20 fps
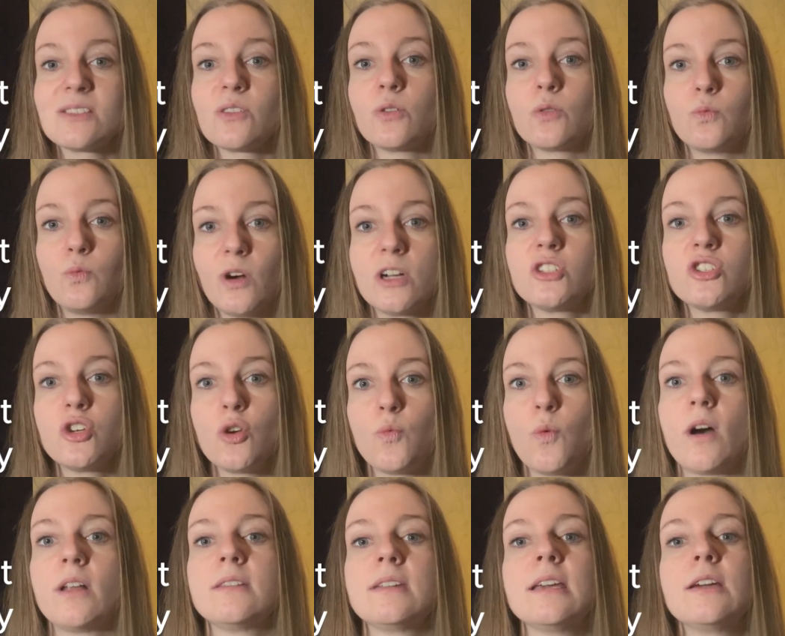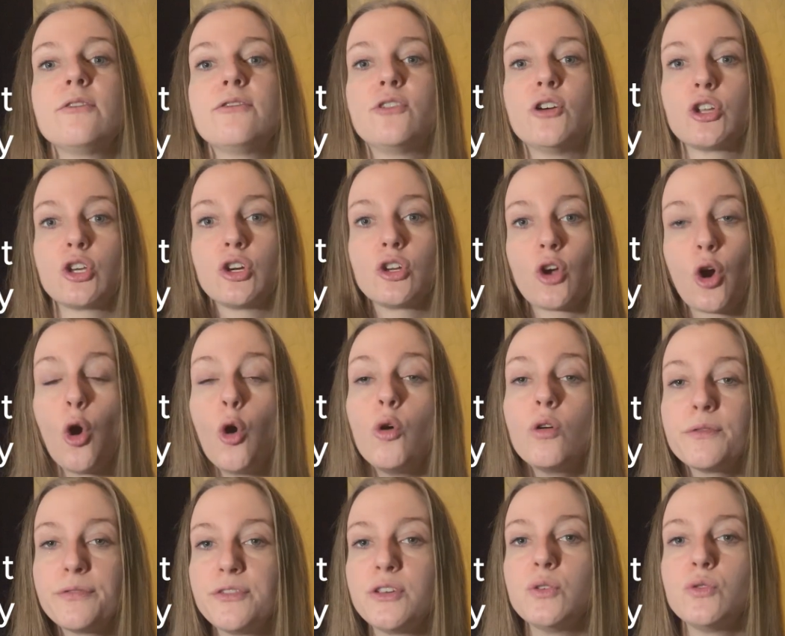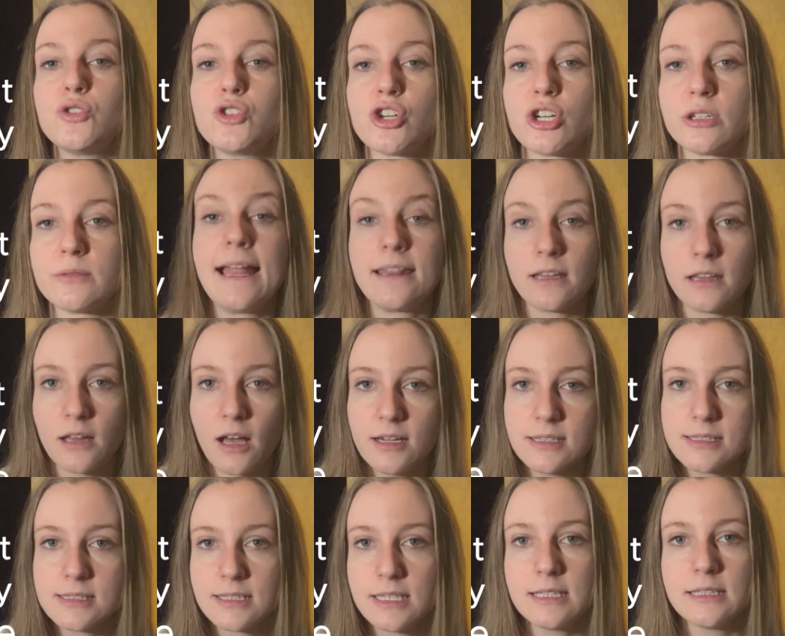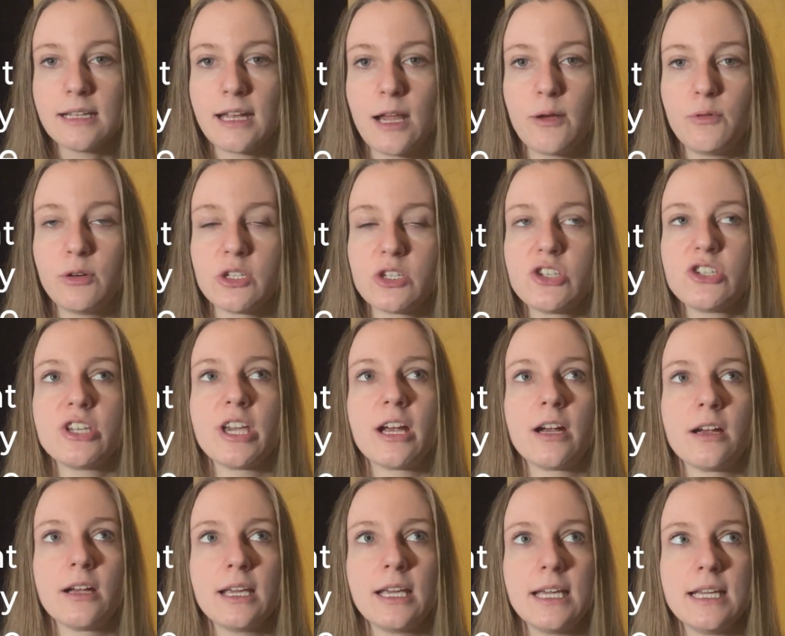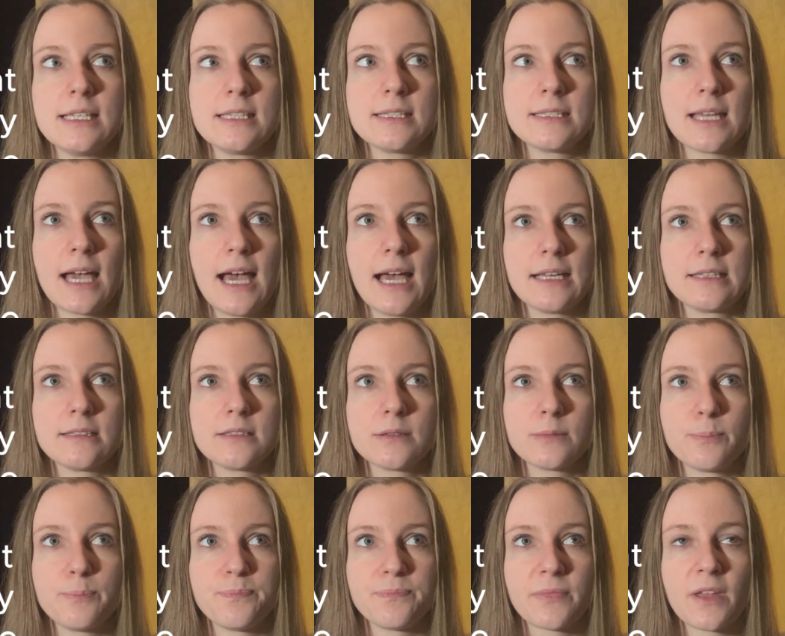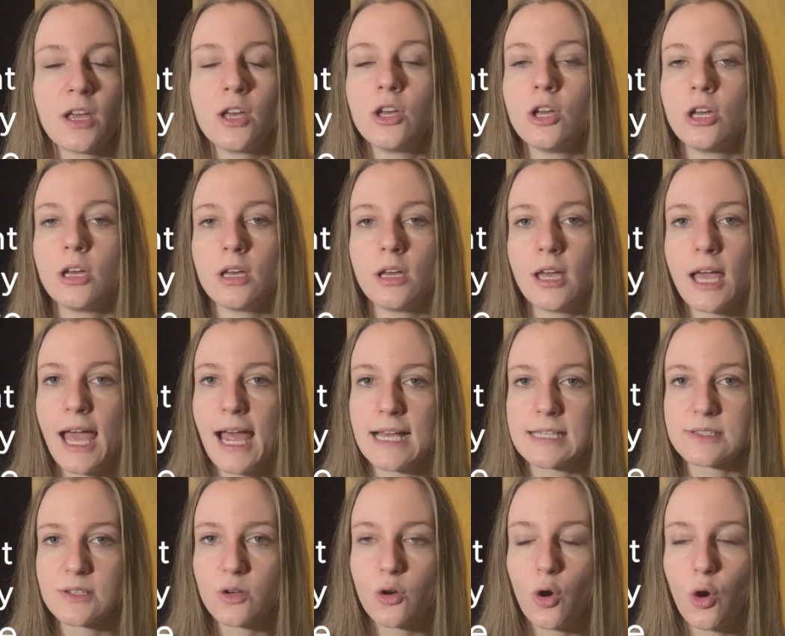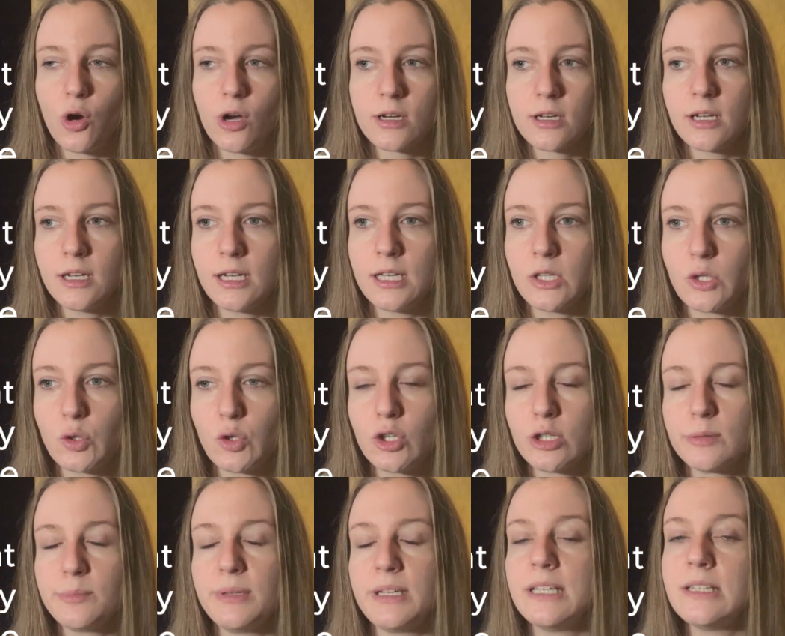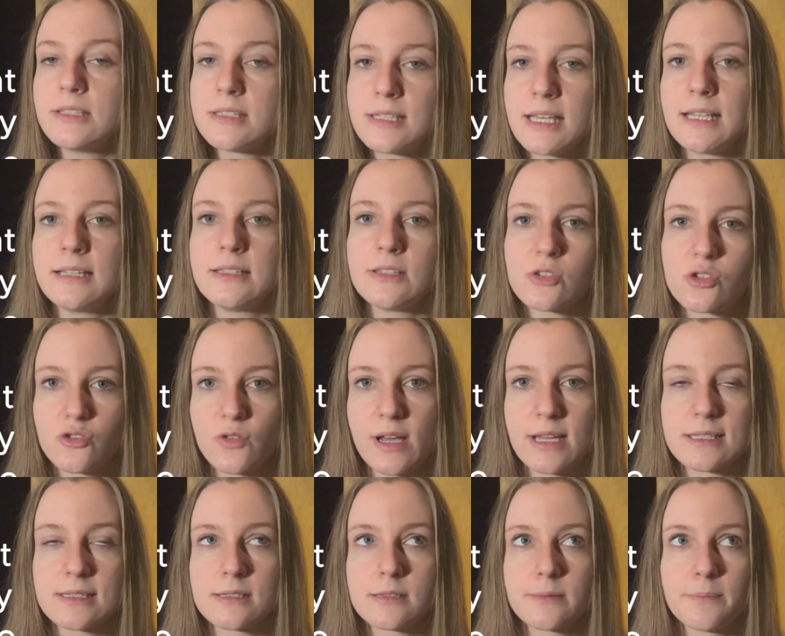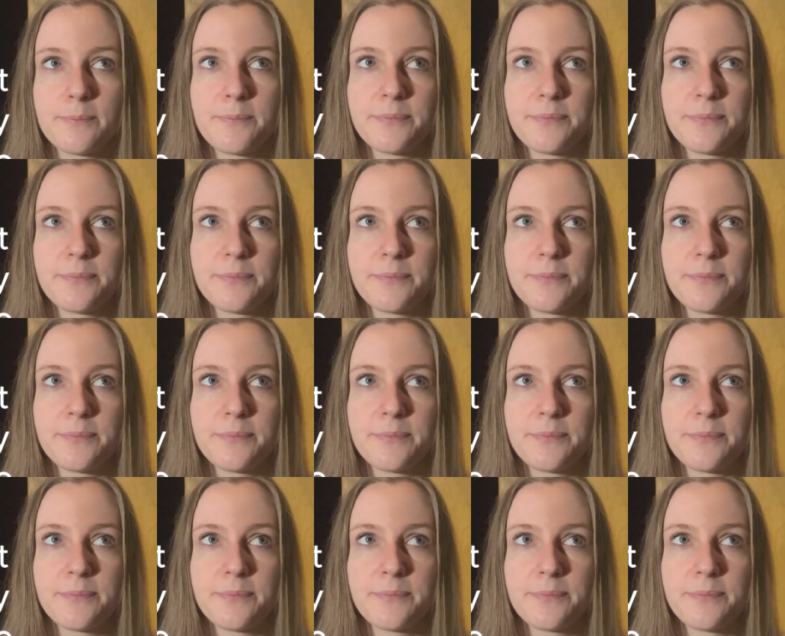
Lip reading: on what you want for your own future. And the last thing that I want to share is that as a con, you're gonna be insanely stressed.